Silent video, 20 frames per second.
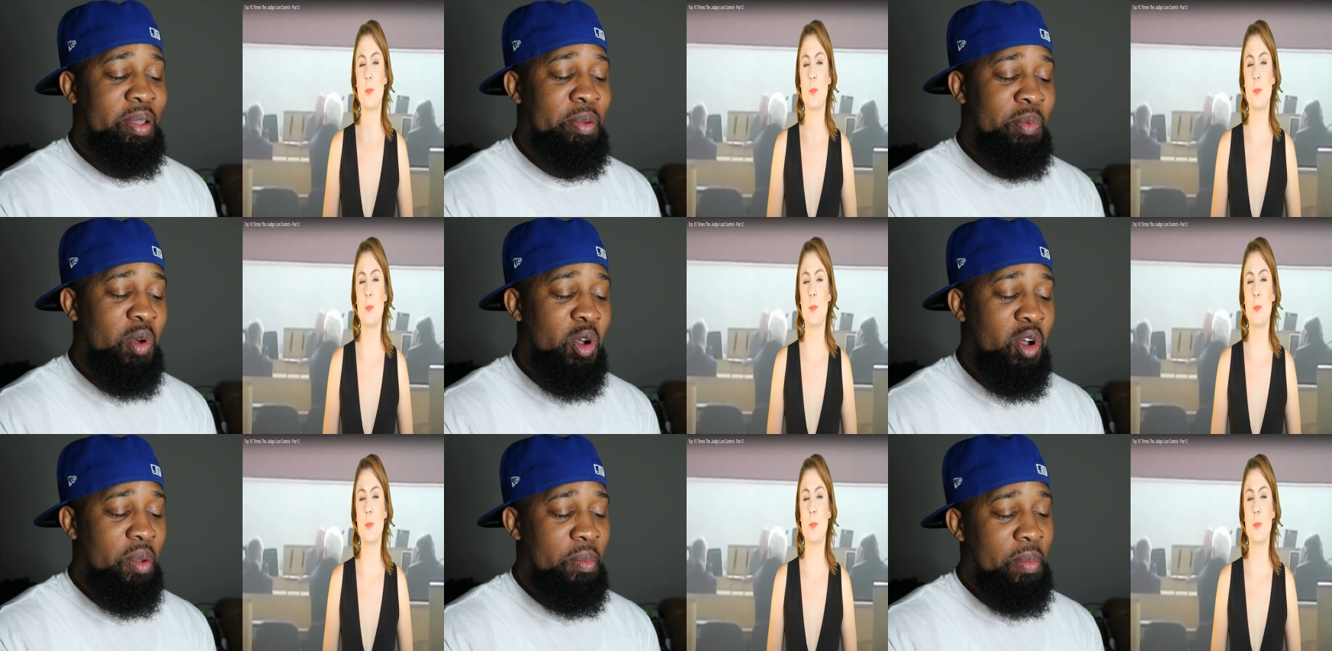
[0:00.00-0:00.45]

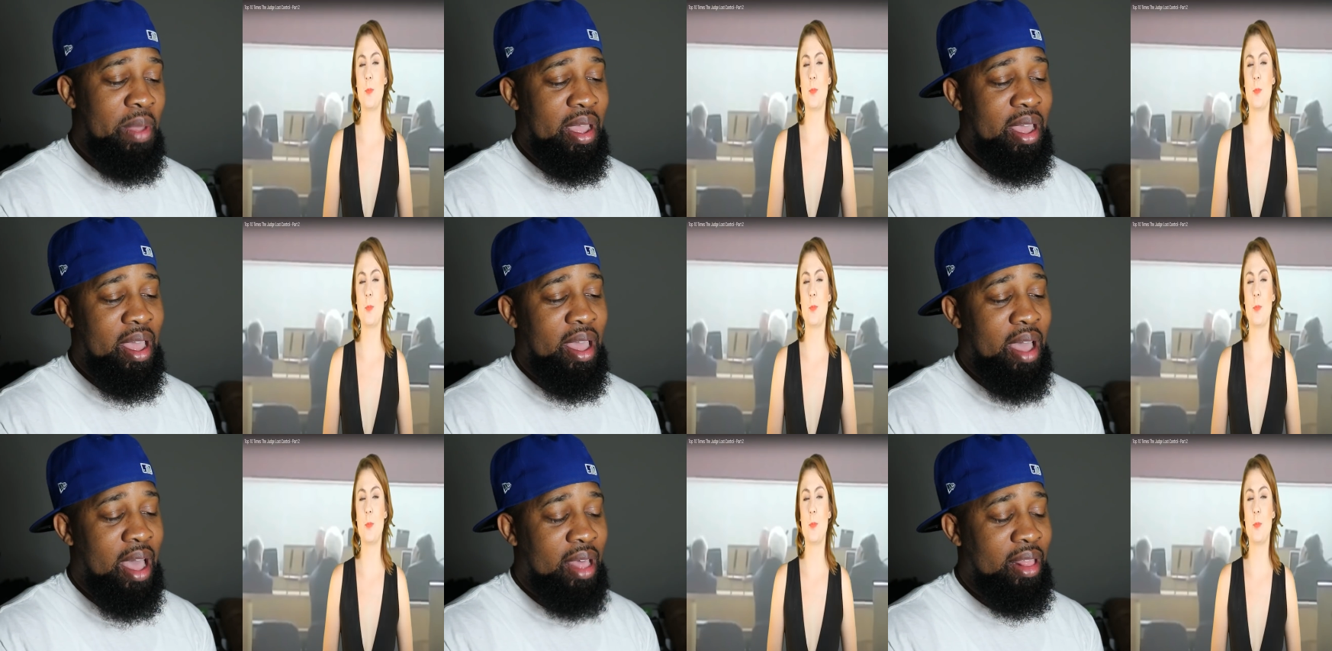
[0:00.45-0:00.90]
Speaker 1: come on,
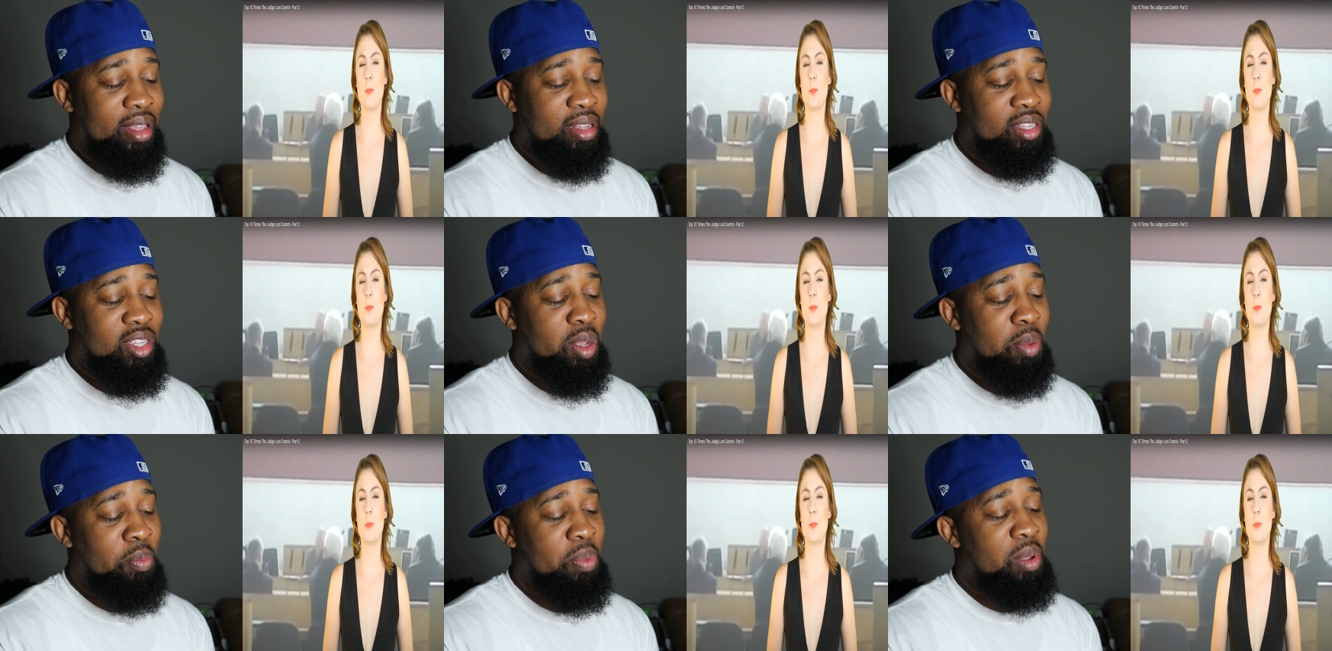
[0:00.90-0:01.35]
man. I think
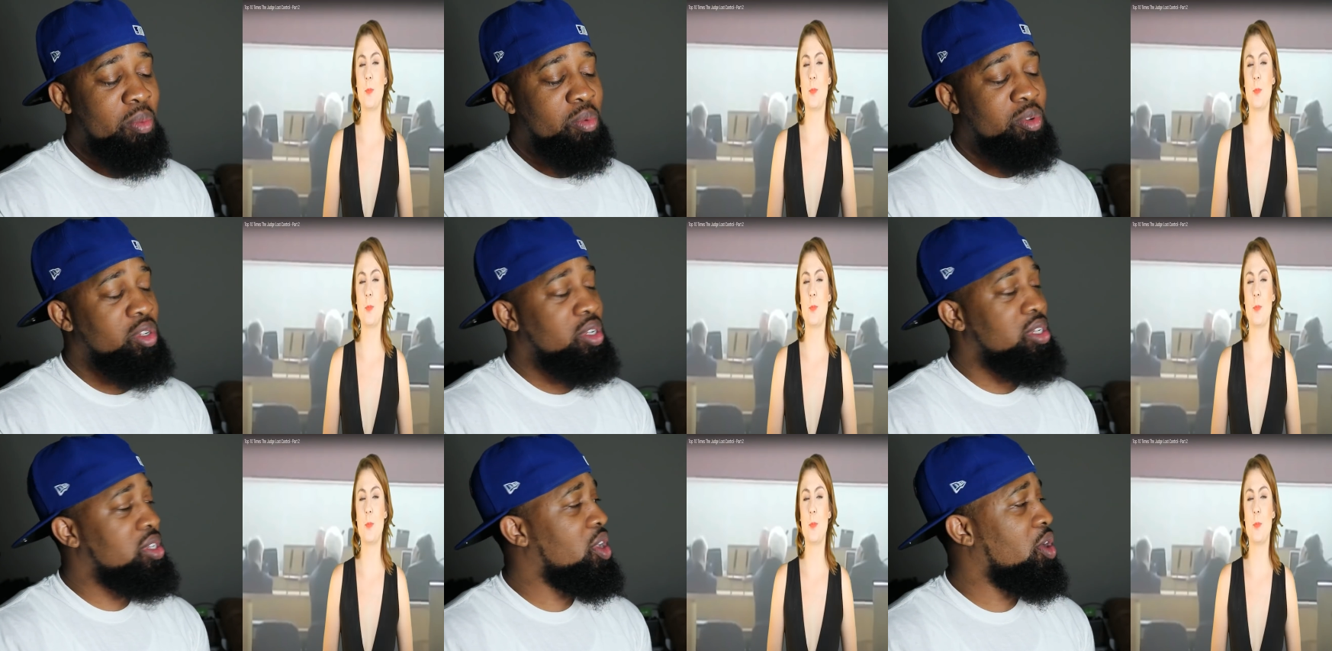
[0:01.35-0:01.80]
some
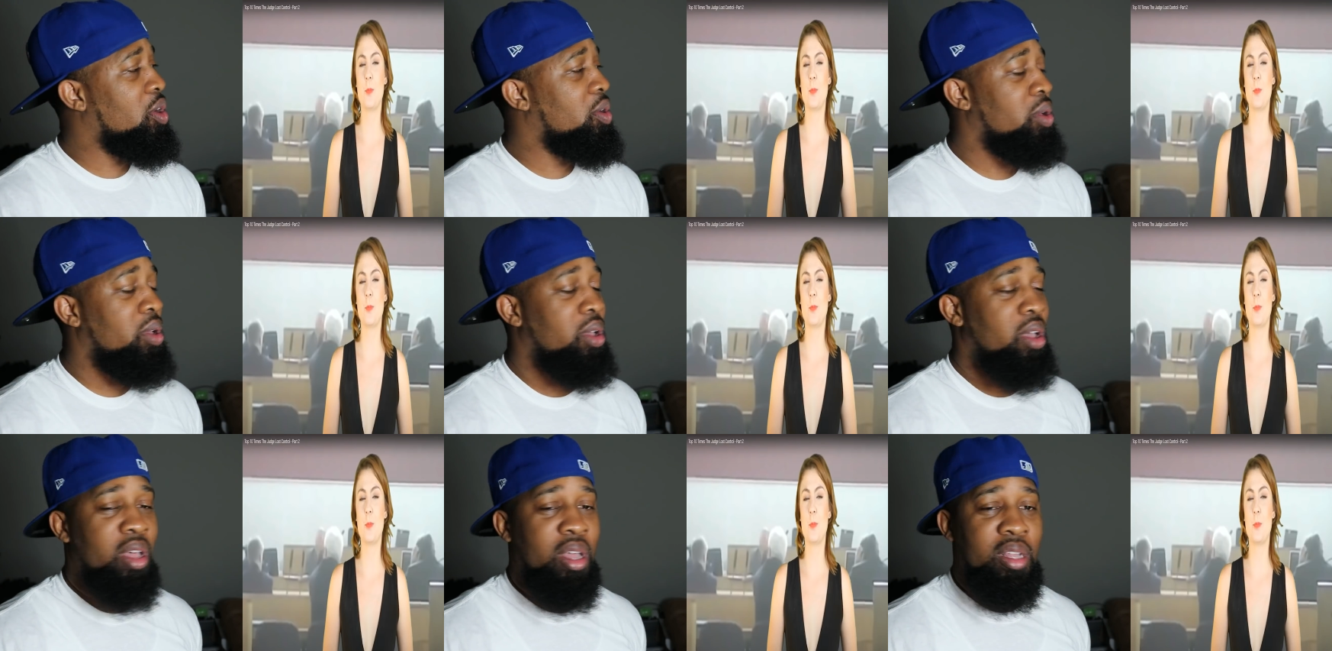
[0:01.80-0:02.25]
people just
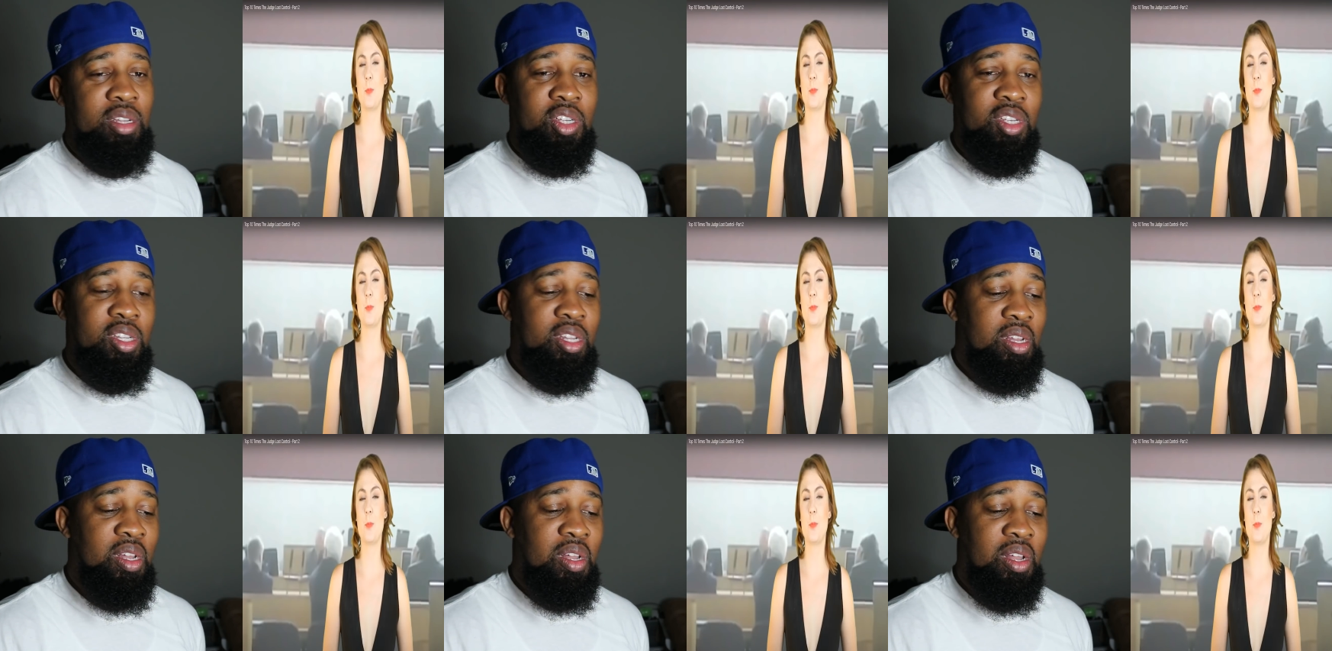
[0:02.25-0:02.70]
go to
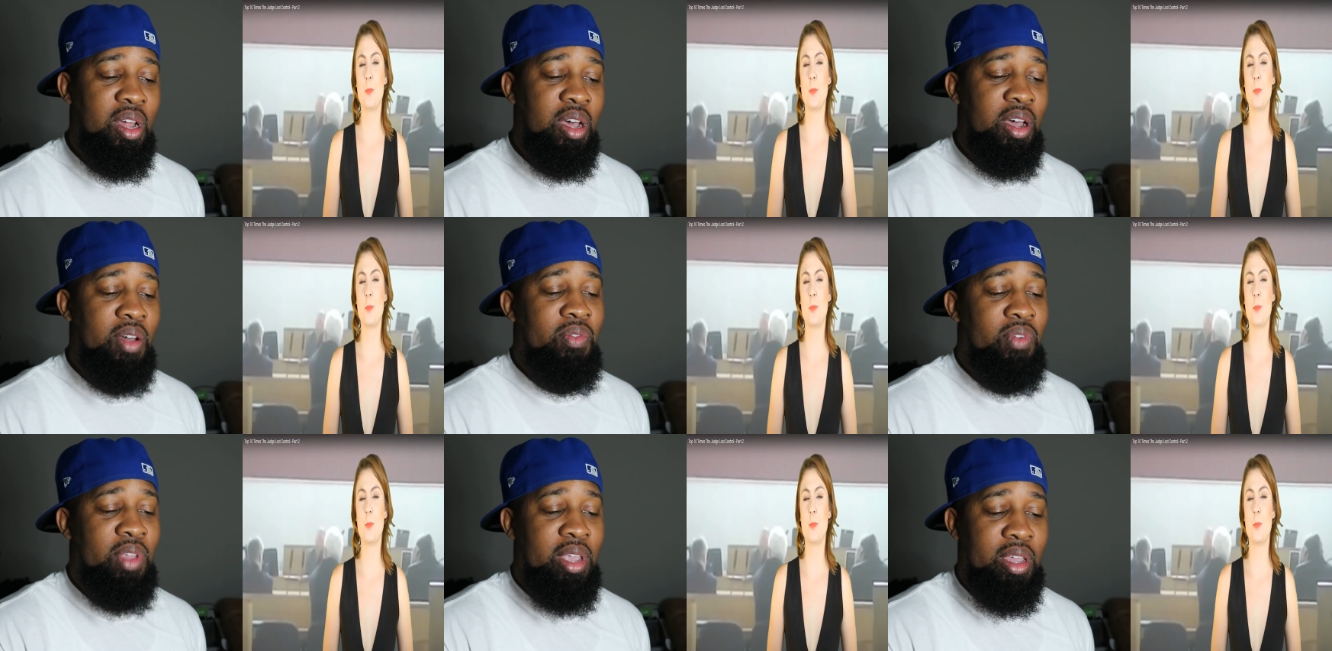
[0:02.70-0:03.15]
just
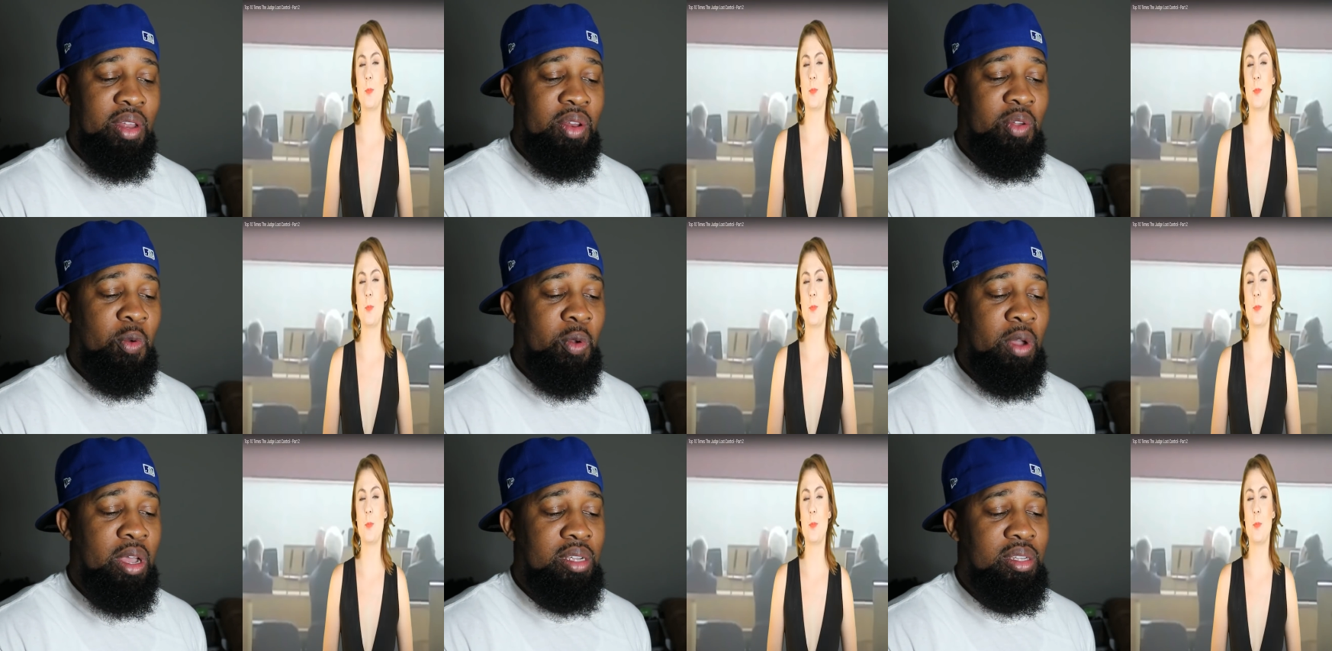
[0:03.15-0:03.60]
love getting
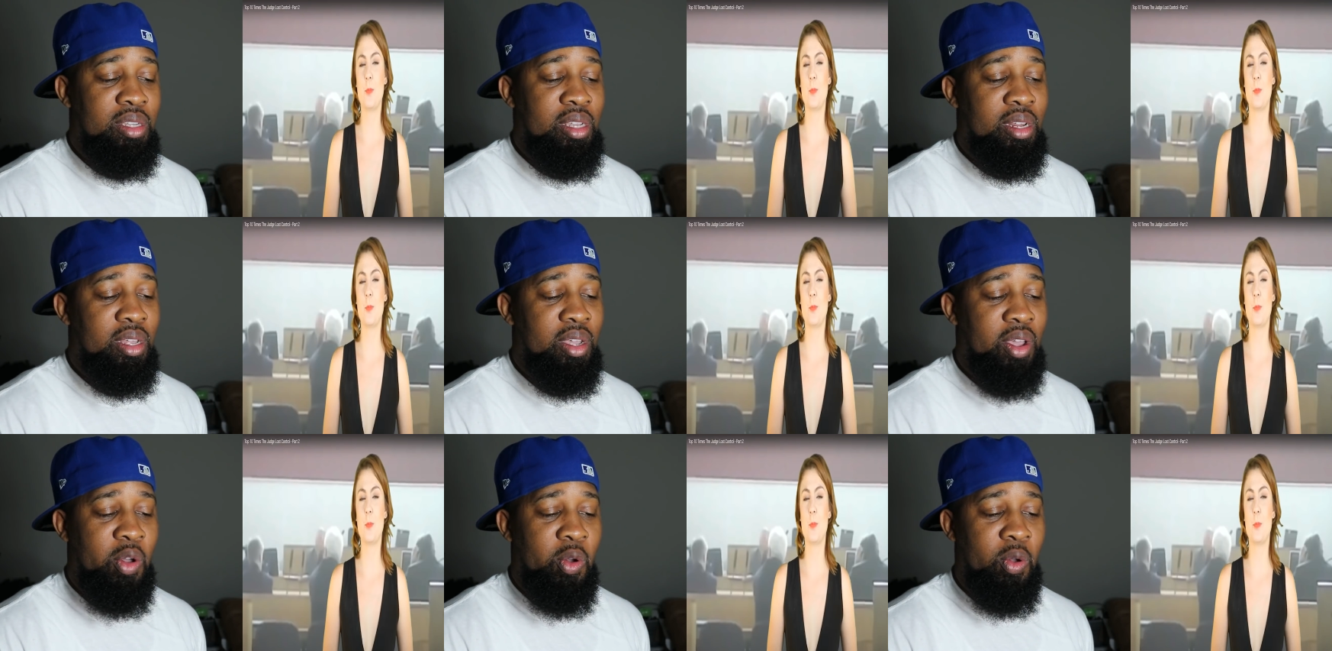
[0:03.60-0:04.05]

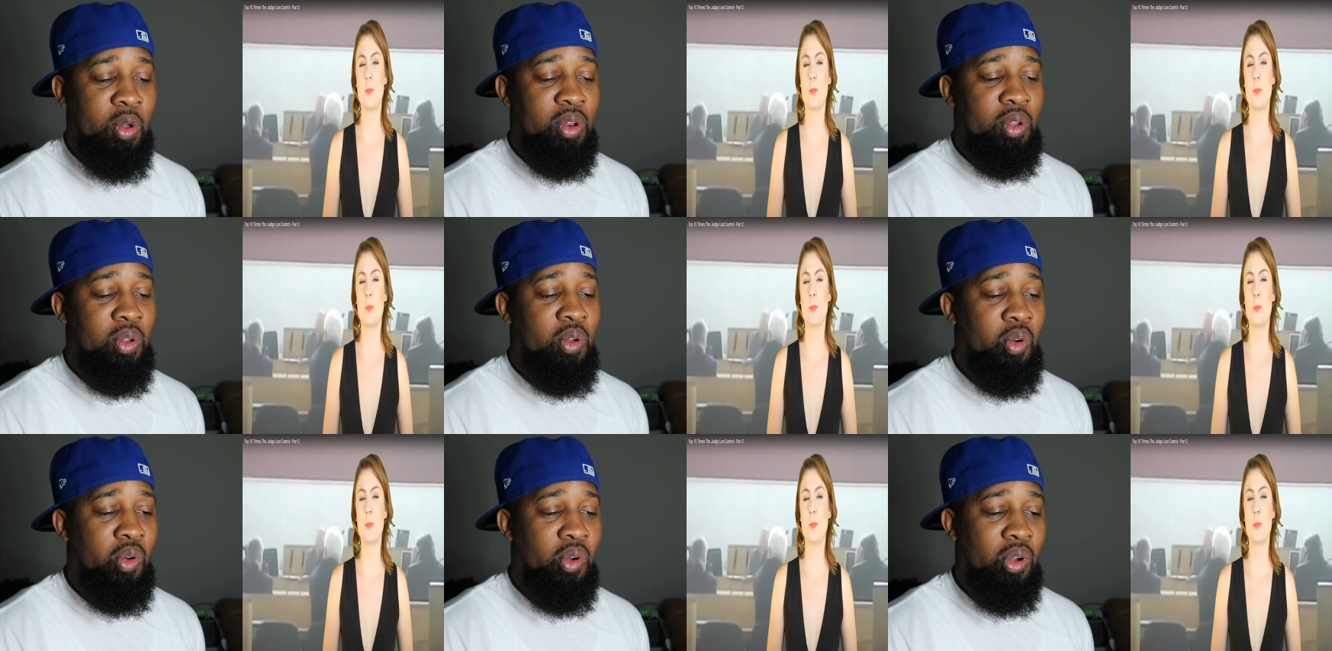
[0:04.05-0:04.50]
arrested and going
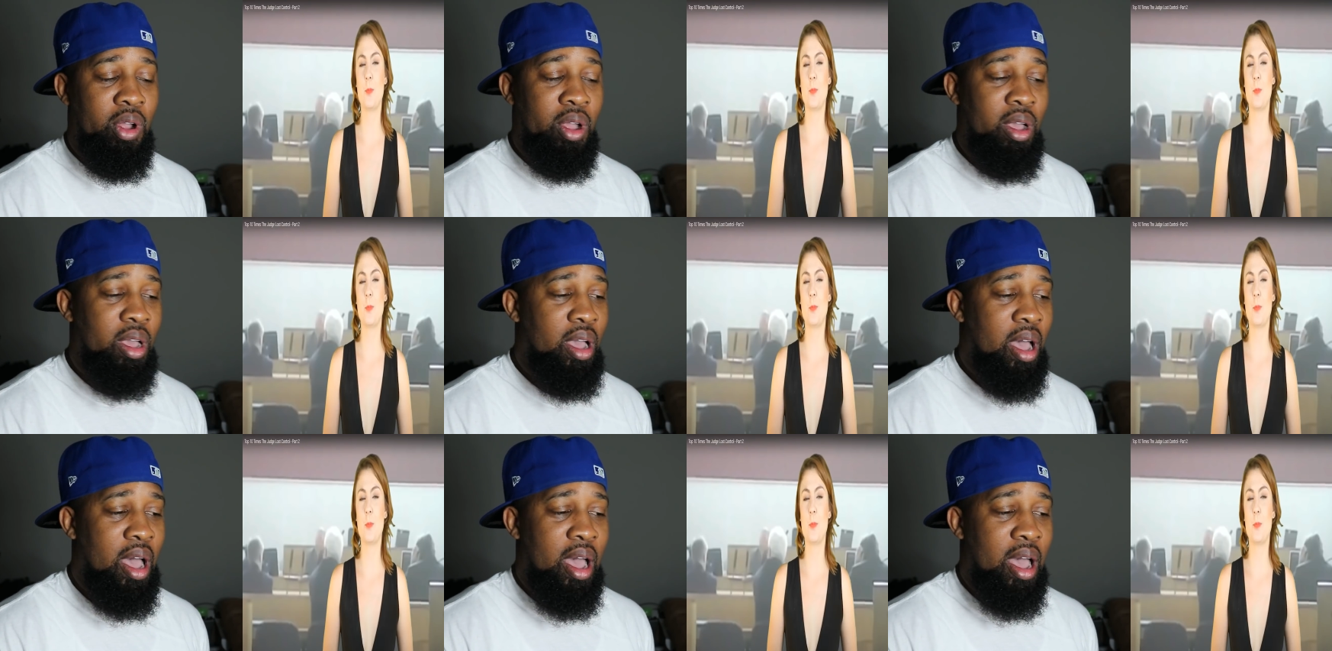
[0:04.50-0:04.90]
to court.